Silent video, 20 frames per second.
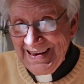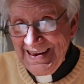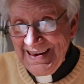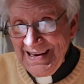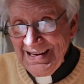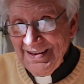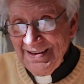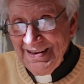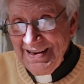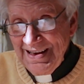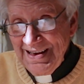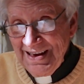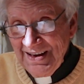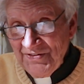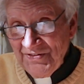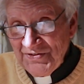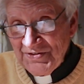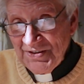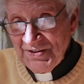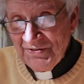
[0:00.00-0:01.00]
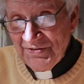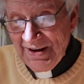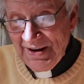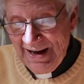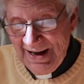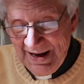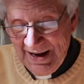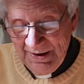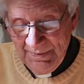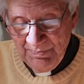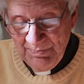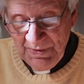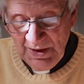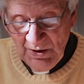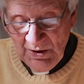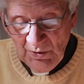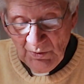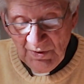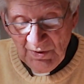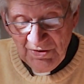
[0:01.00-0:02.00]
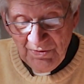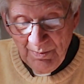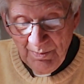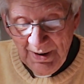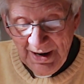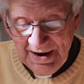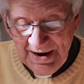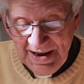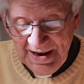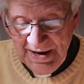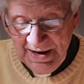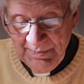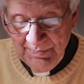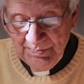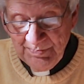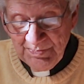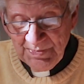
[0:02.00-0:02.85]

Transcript: healing gifts of God with money